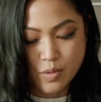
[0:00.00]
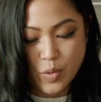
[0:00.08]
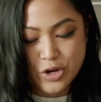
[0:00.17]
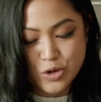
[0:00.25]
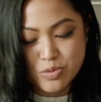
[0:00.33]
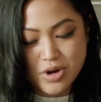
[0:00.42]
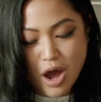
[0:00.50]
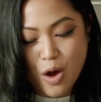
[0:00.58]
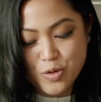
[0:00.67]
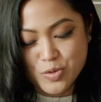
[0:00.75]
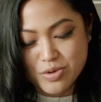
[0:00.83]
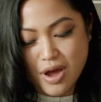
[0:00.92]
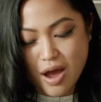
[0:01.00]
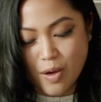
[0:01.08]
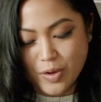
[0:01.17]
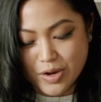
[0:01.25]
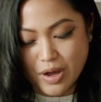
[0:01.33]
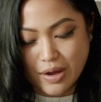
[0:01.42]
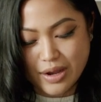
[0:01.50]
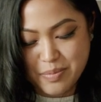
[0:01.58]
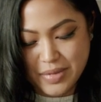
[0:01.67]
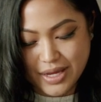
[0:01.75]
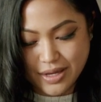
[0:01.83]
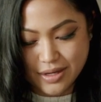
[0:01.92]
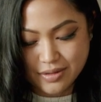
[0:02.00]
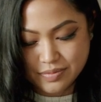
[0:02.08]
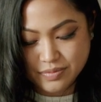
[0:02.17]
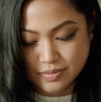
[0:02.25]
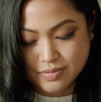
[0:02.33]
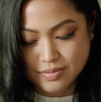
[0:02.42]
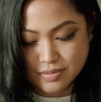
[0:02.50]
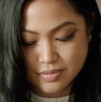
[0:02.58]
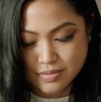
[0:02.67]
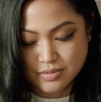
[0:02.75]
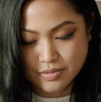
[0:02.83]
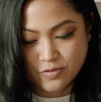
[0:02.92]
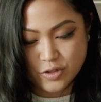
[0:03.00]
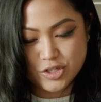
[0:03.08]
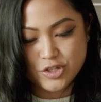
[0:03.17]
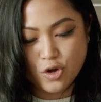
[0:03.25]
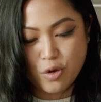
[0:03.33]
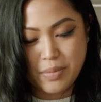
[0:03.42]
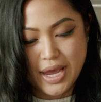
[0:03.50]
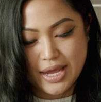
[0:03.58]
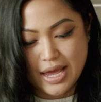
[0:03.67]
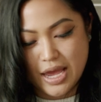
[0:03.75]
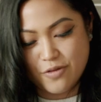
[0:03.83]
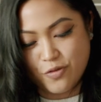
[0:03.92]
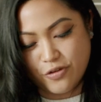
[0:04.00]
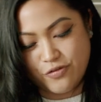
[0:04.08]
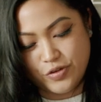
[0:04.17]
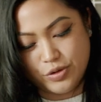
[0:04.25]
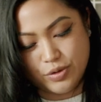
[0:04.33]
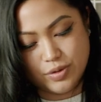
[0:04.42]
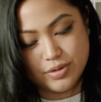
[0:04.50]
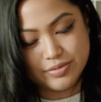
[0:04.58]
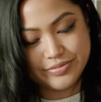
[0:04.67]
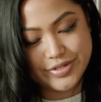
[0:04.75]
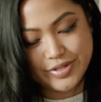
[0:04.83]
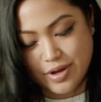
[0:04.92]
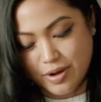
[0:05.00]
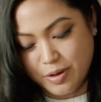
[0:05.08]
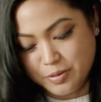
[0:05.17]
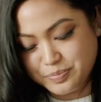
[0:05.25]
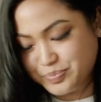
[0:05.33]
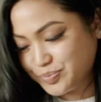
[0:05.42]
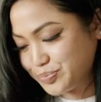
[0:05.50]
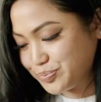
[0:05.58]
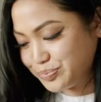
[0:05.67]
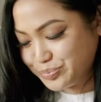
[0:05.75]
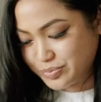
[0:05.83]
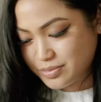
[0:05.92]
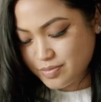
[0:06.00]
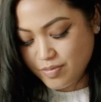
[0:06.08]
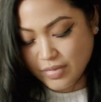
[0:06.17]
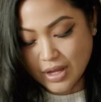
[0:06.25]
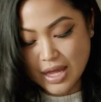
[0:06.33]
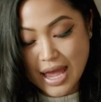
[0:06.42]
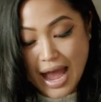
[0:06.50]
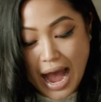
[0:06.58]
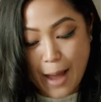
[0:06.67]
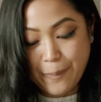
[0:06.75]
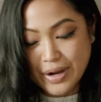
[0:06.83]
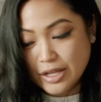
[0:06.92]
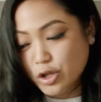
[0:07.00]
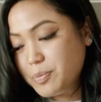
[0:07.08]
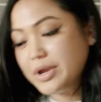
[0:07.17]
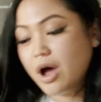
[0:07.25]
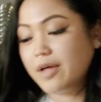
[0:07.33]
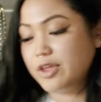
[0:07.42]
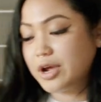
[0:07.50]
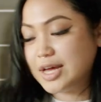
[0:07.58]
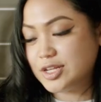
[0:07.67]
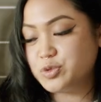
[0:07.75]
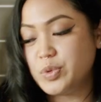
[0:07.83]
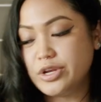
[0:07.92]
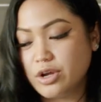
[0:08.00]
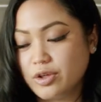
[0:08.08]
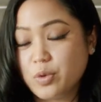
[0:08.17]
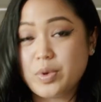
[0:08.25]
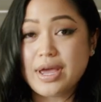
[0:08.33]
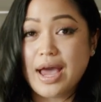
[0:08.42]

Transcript: when you know what I mean? For soulmate and for food. So I put a little bit on there because we know that